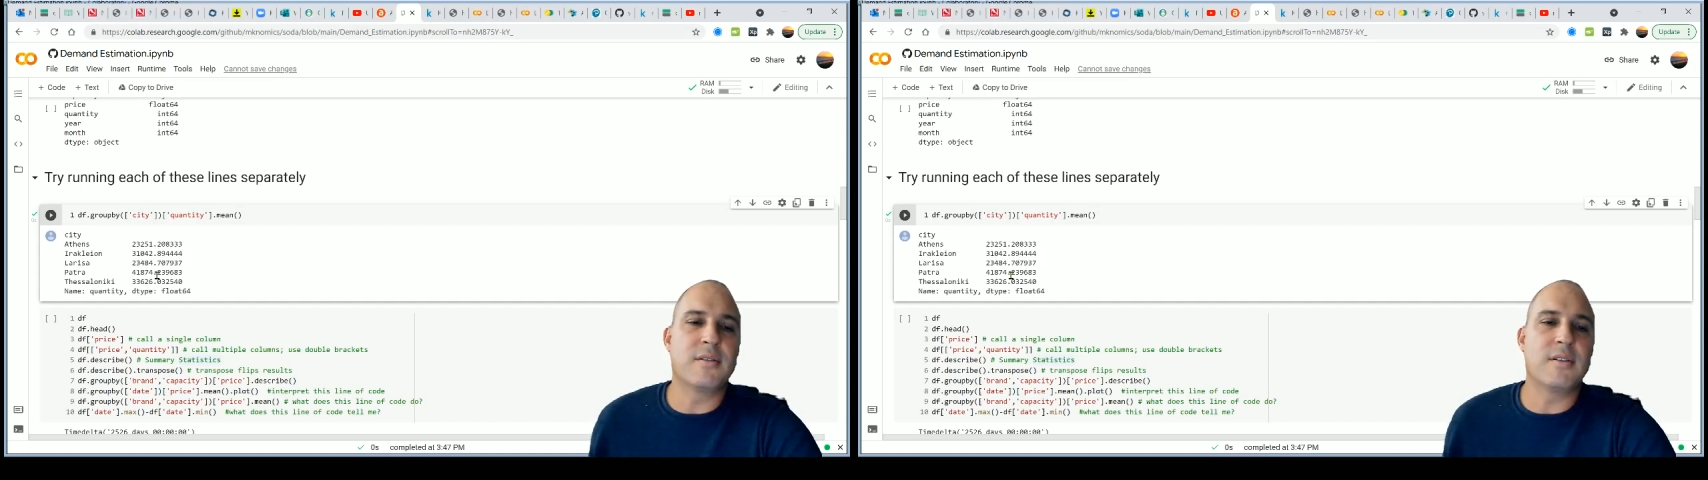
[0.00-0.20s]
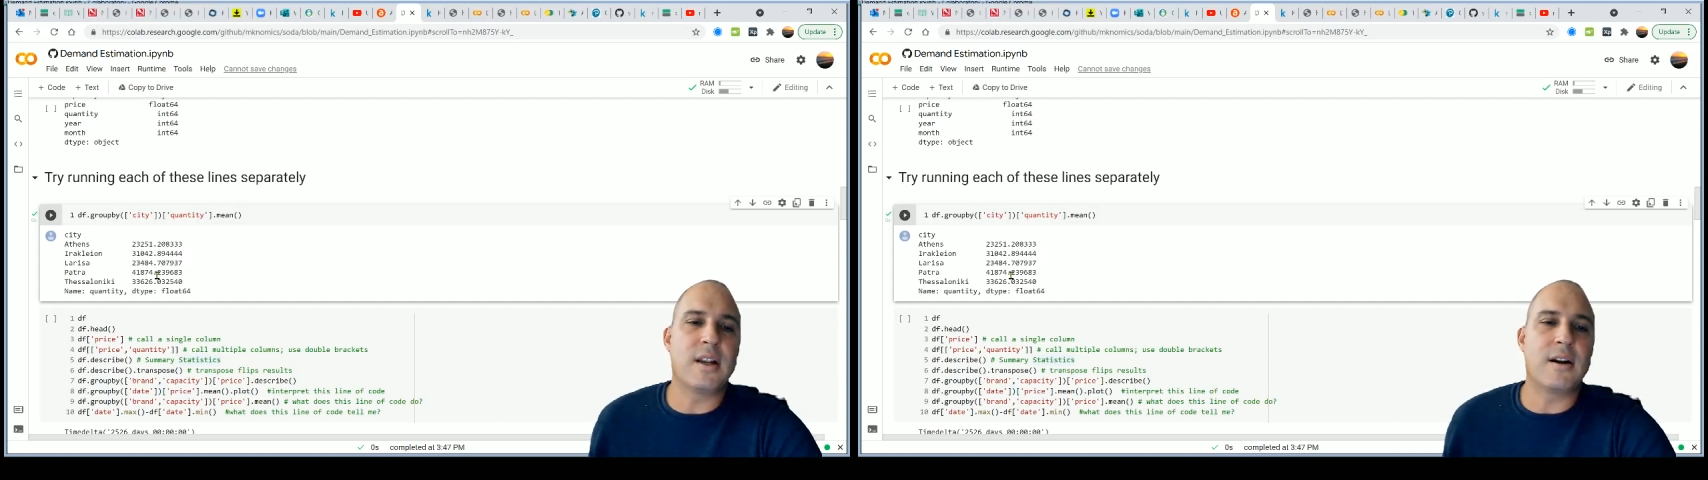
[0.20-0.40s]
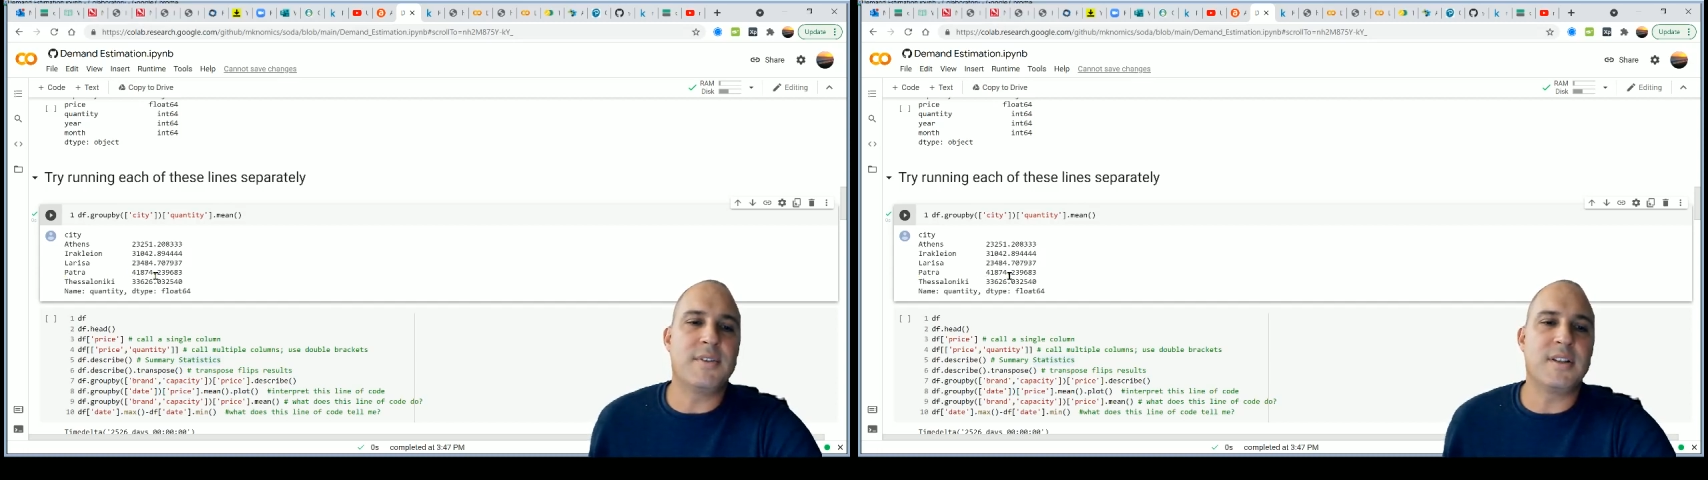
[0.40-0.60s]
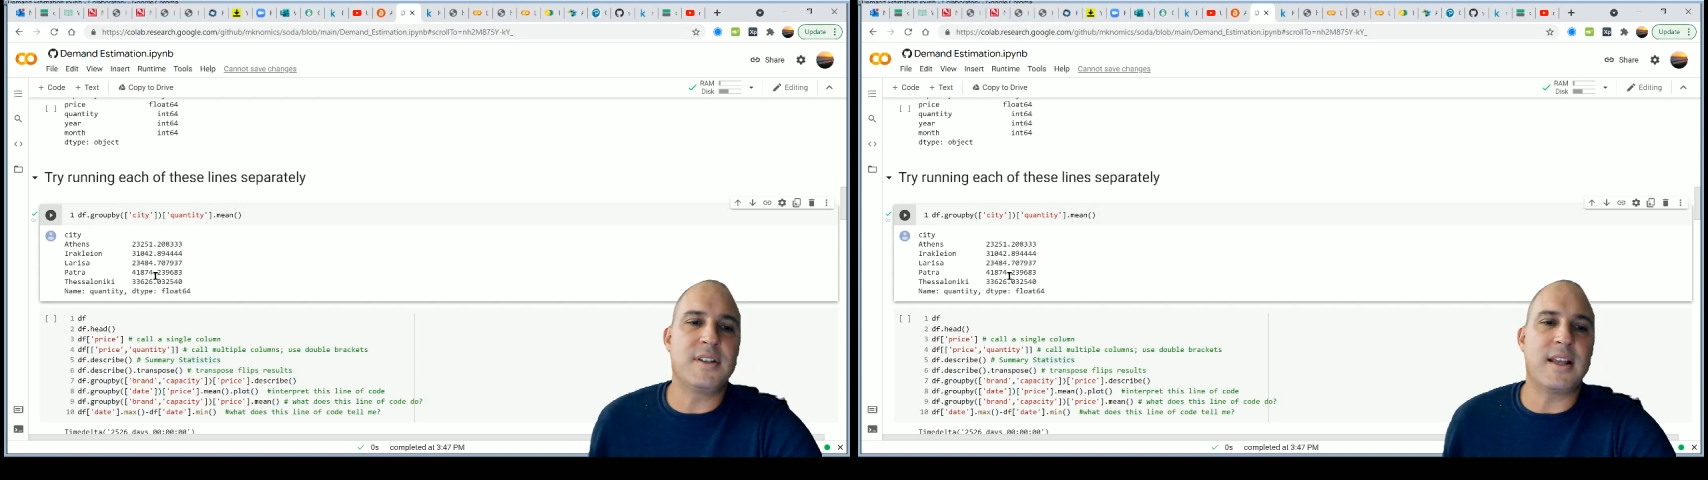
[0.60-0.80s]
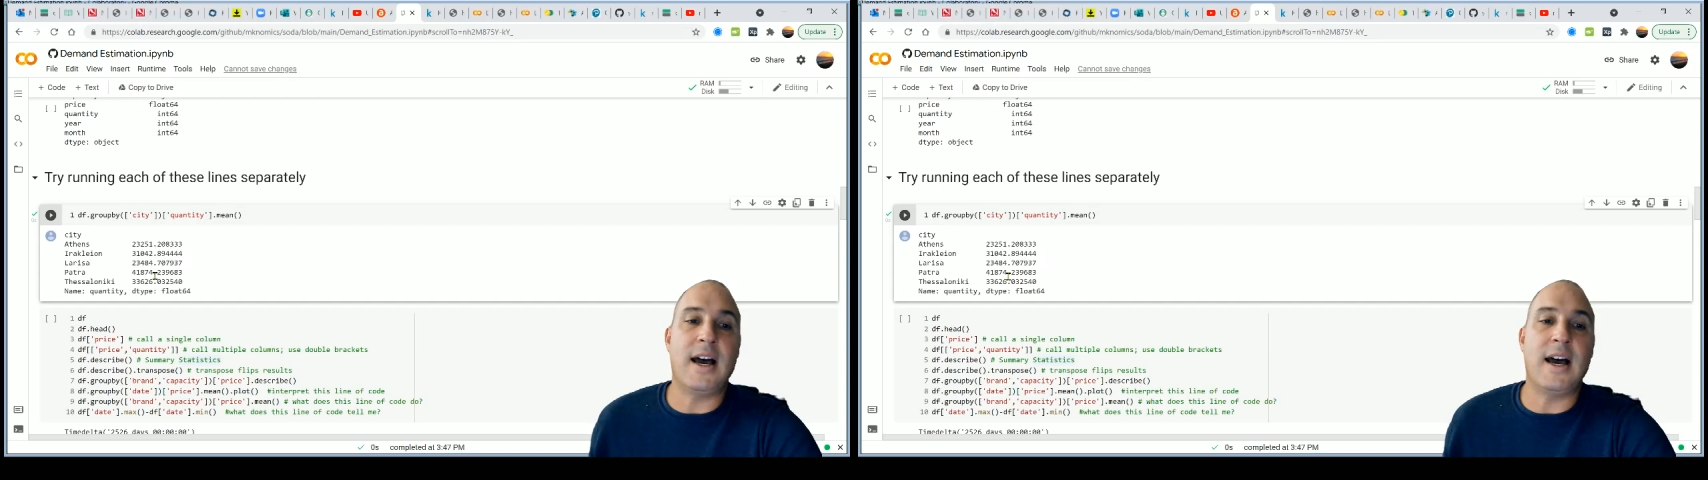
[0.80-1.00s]
They're obviously the
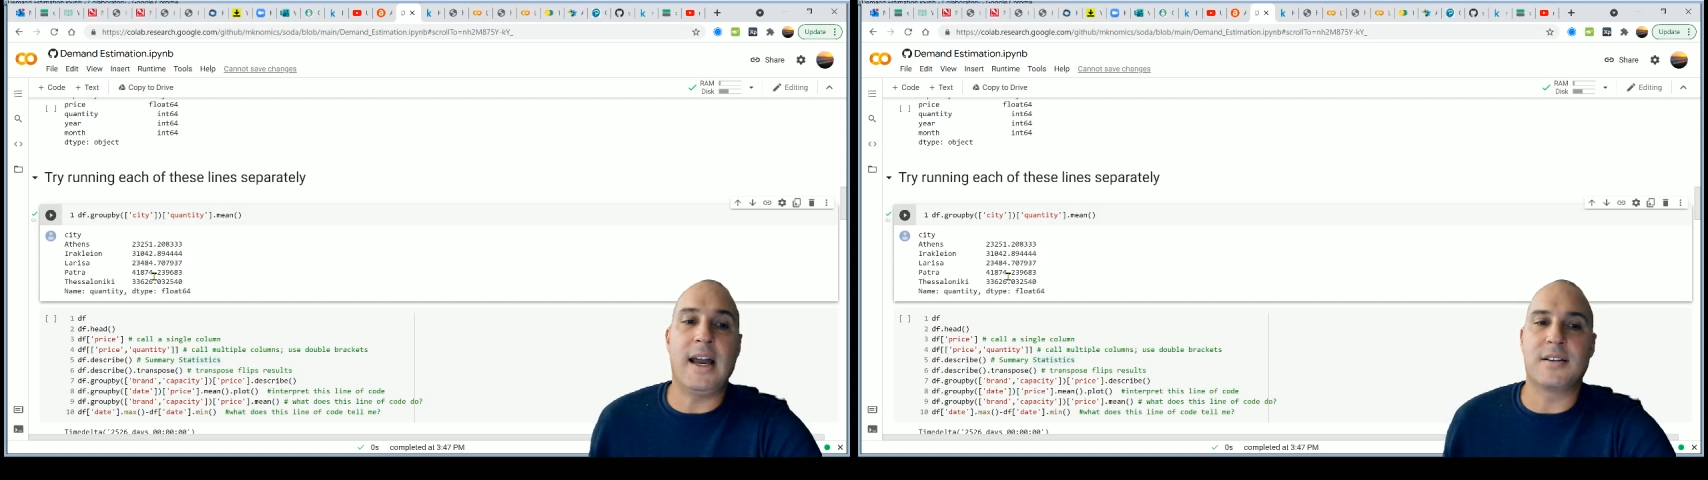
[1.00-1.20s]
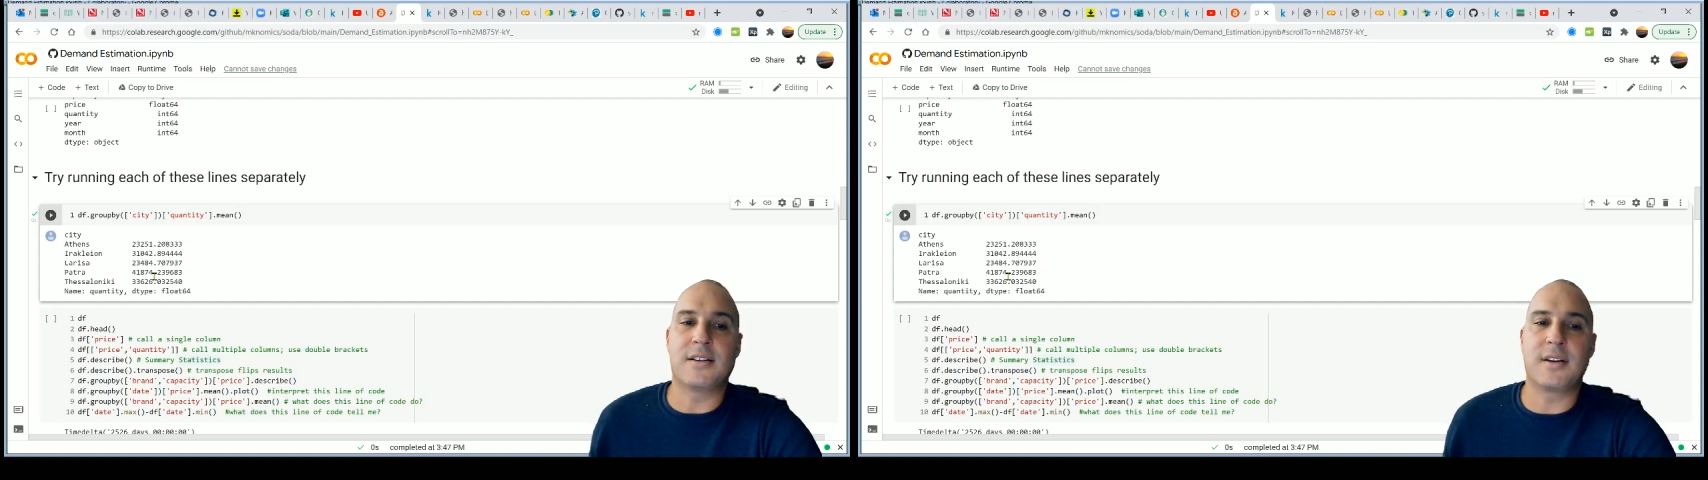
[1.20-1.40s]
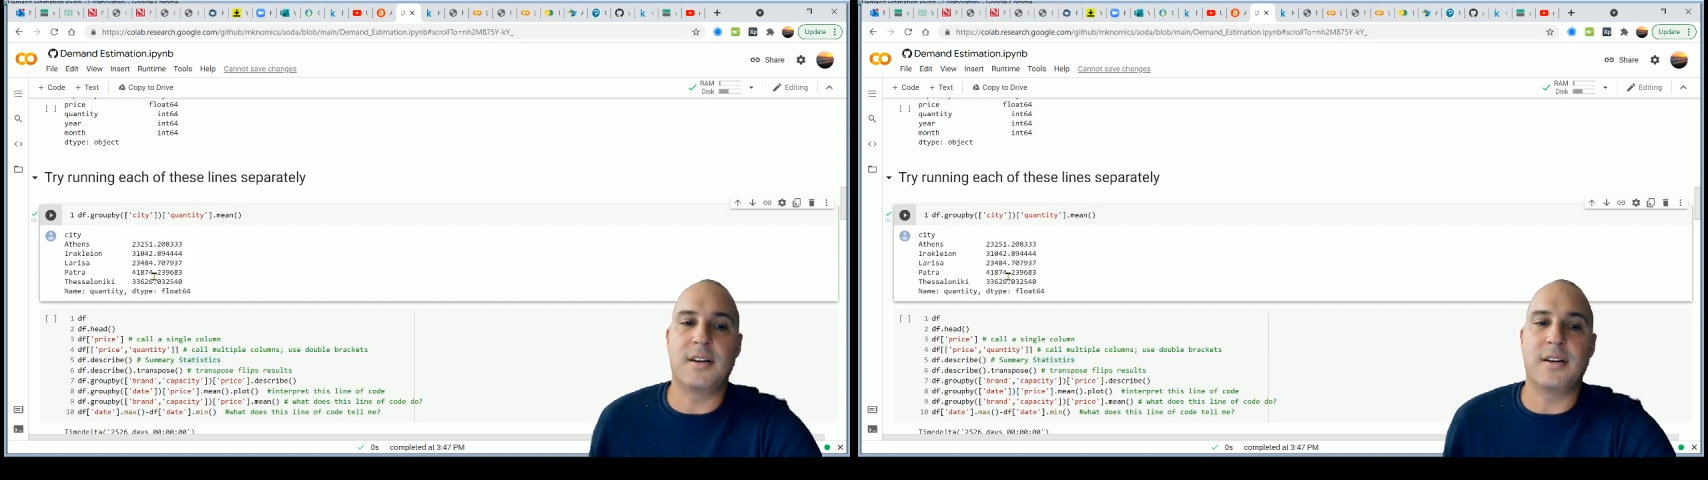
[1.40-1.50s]
highest